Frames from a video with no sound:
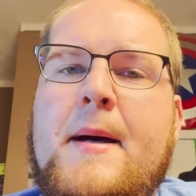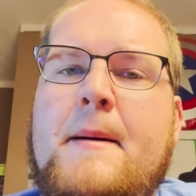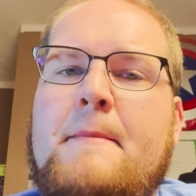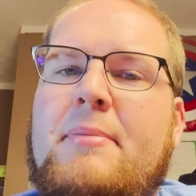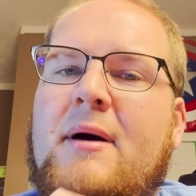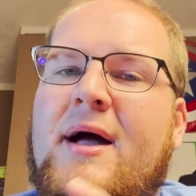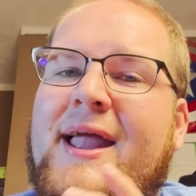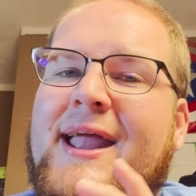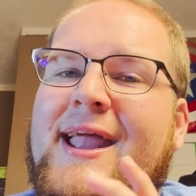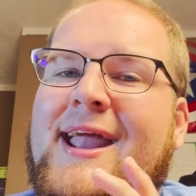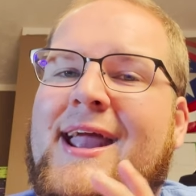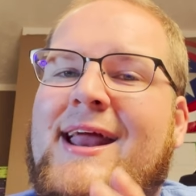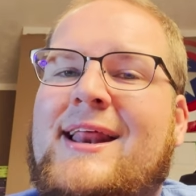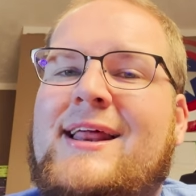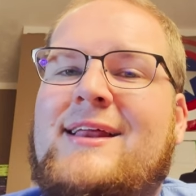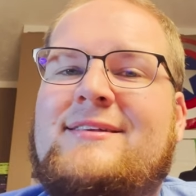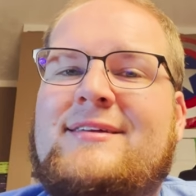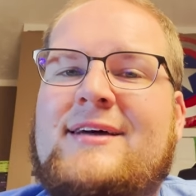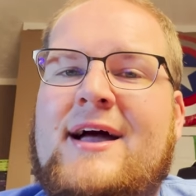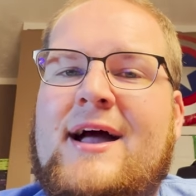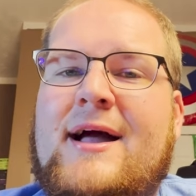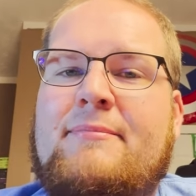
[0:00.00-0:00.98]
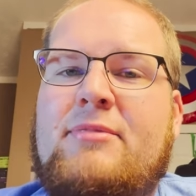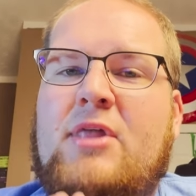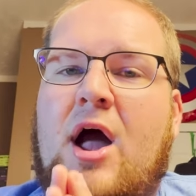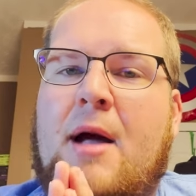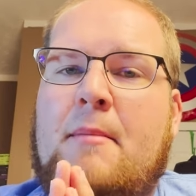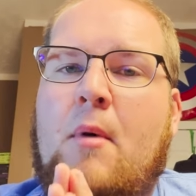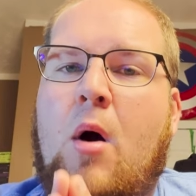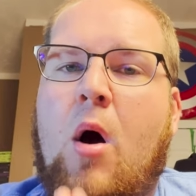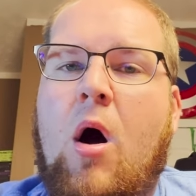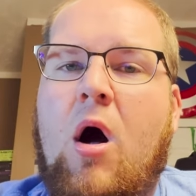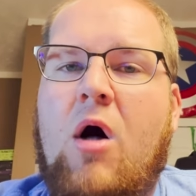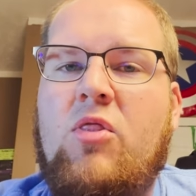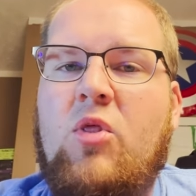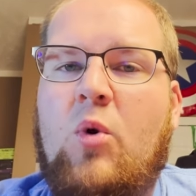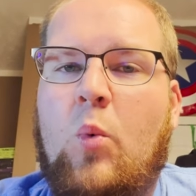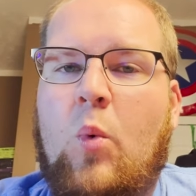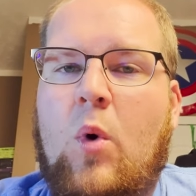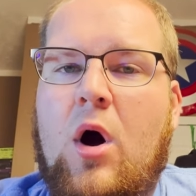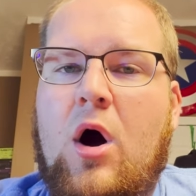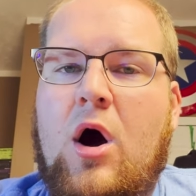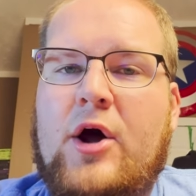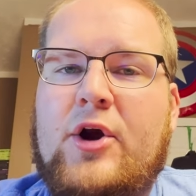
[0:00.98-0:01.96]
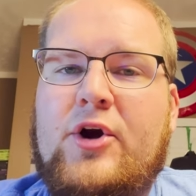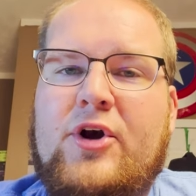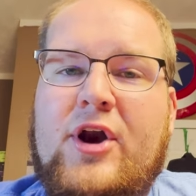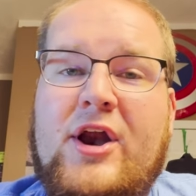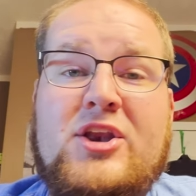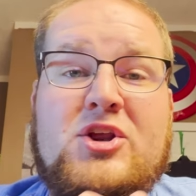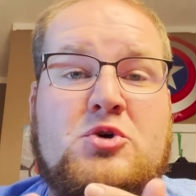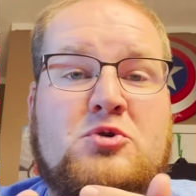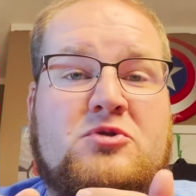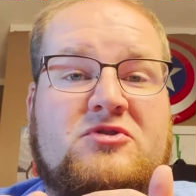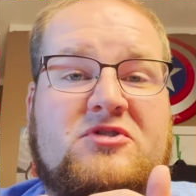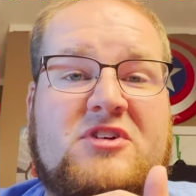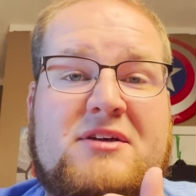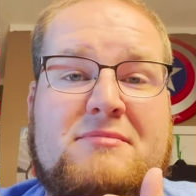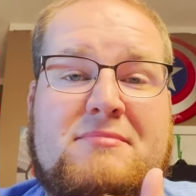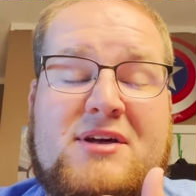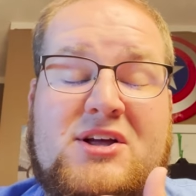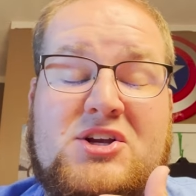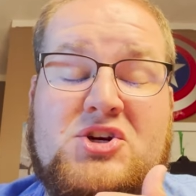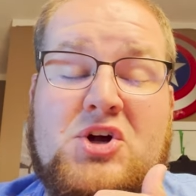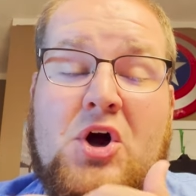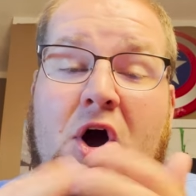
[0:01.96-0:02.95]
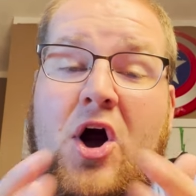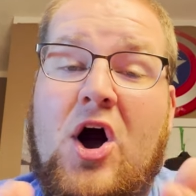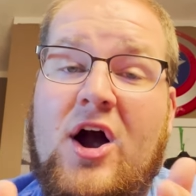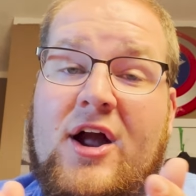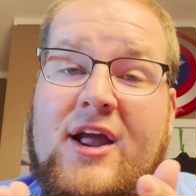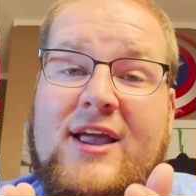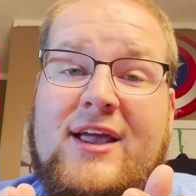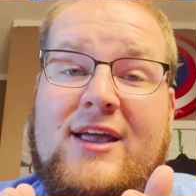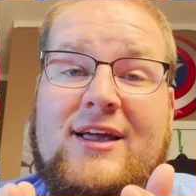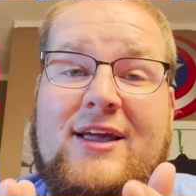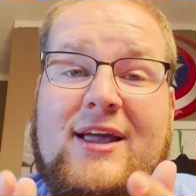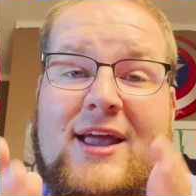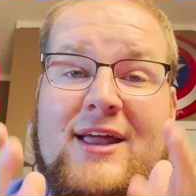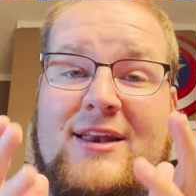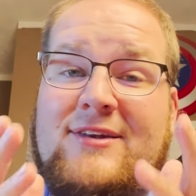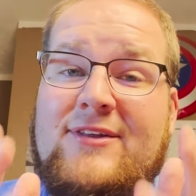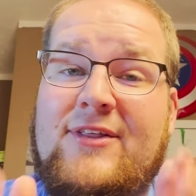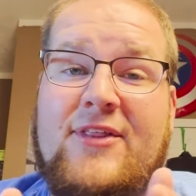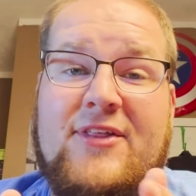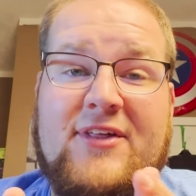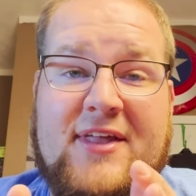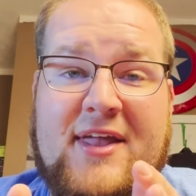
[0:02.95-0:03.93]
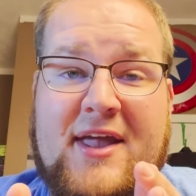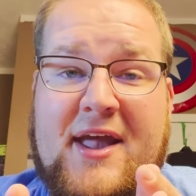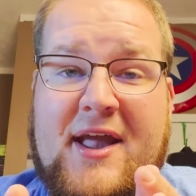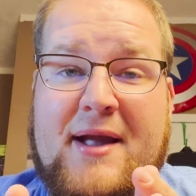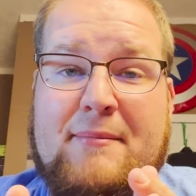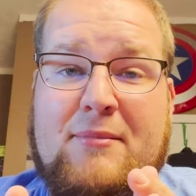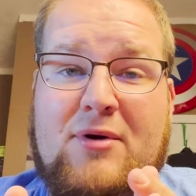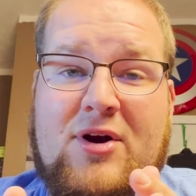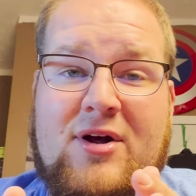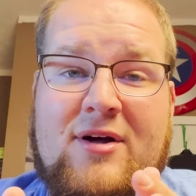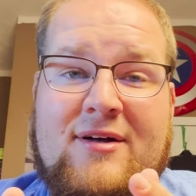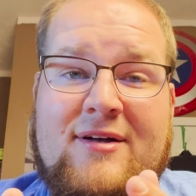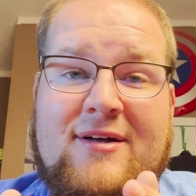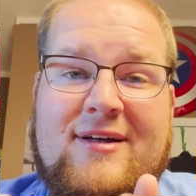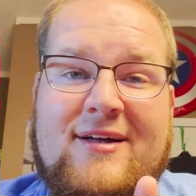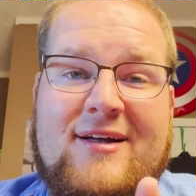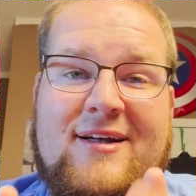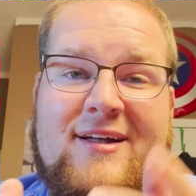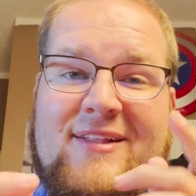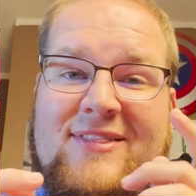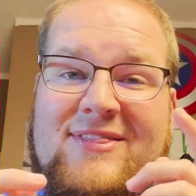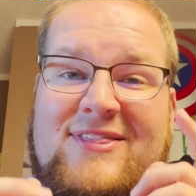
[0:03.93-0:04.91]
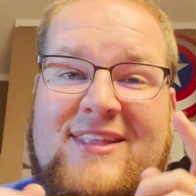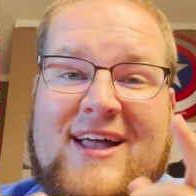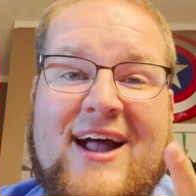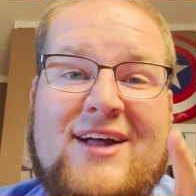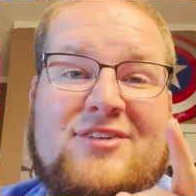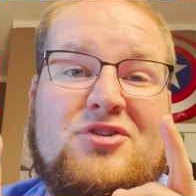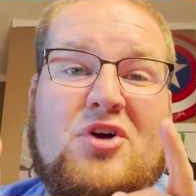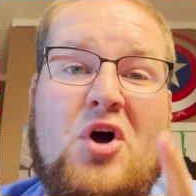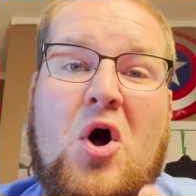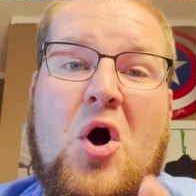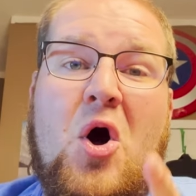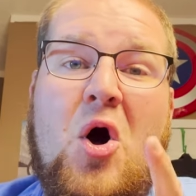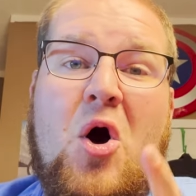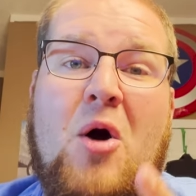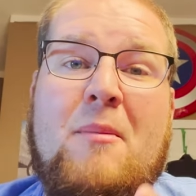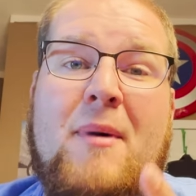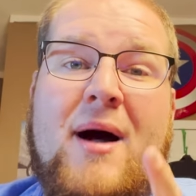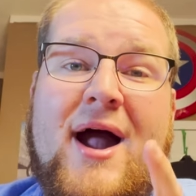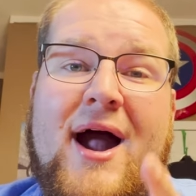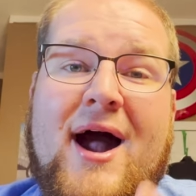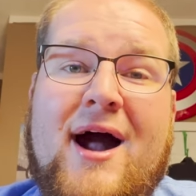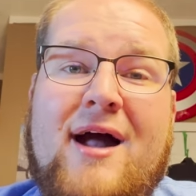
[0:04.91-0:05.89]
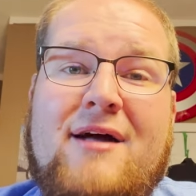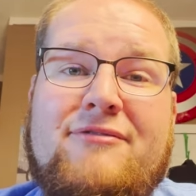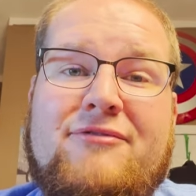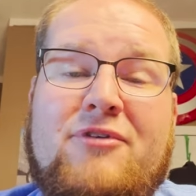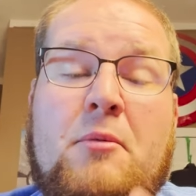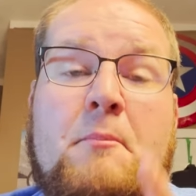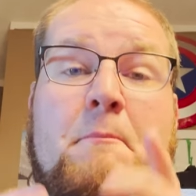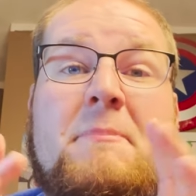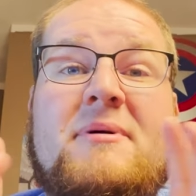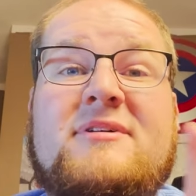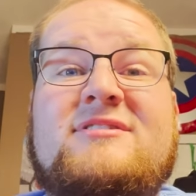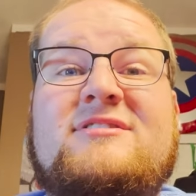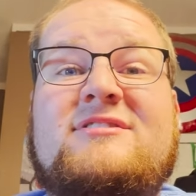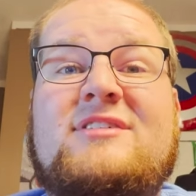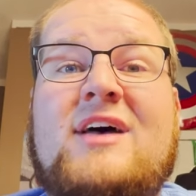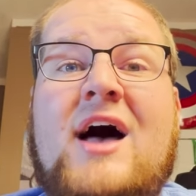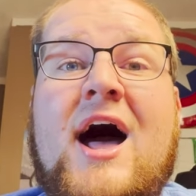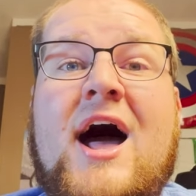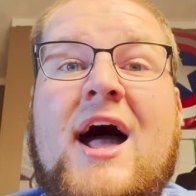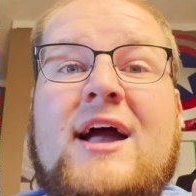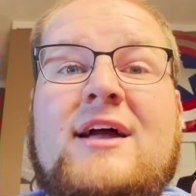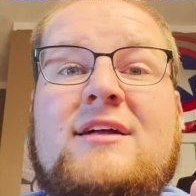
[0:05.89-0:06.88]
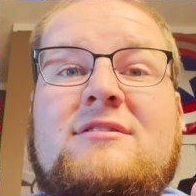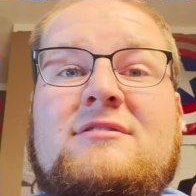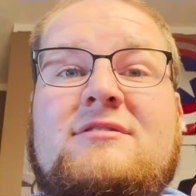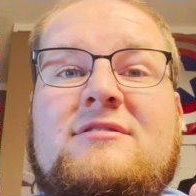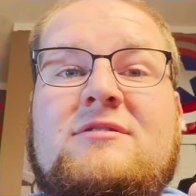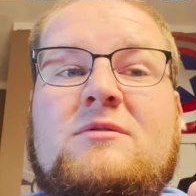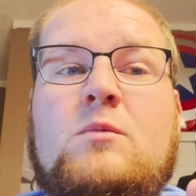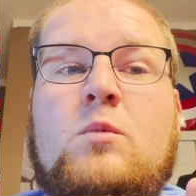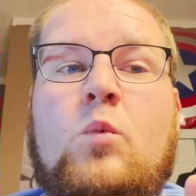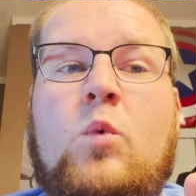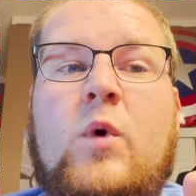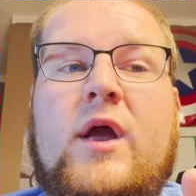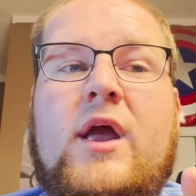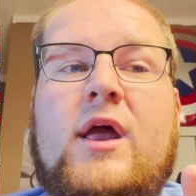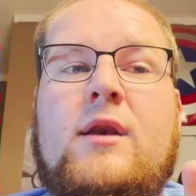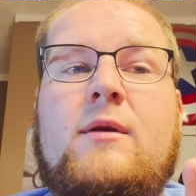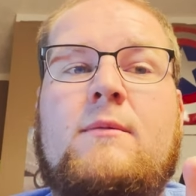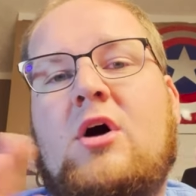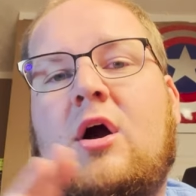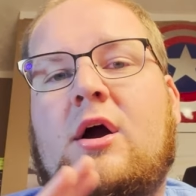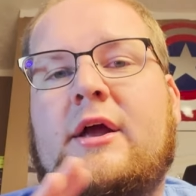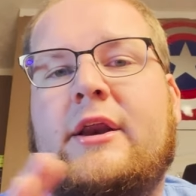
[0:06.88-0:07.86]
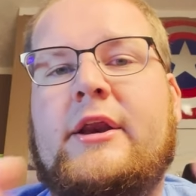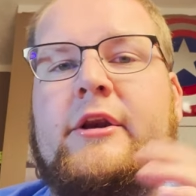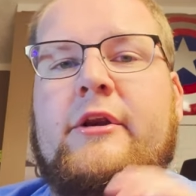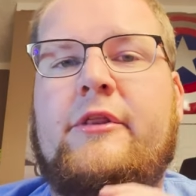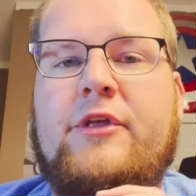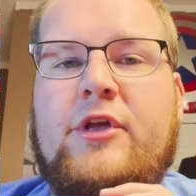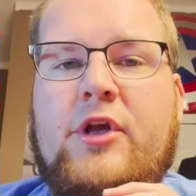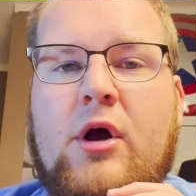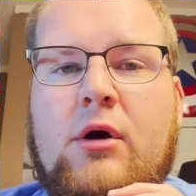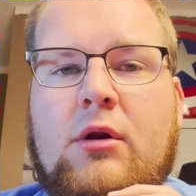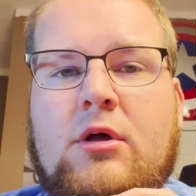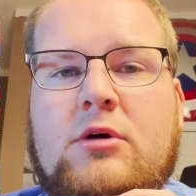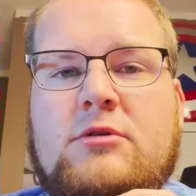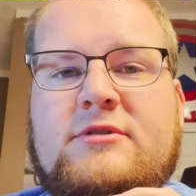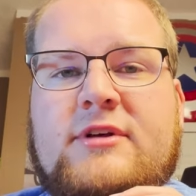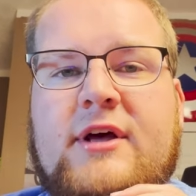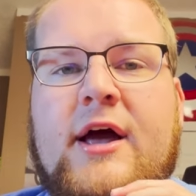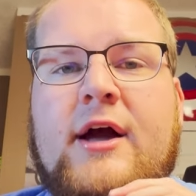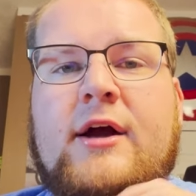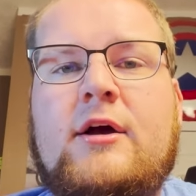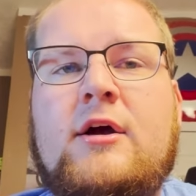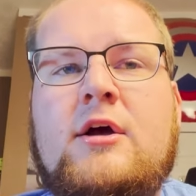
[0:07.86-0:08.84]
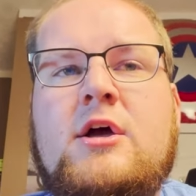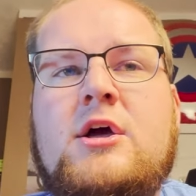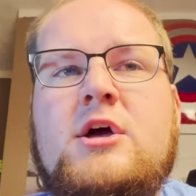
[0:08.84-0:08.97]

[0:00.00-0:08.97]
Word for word: But anytime I'm on the water and you see me talking into the camera, that's all my iPhone, besides when talking into the Yolotek.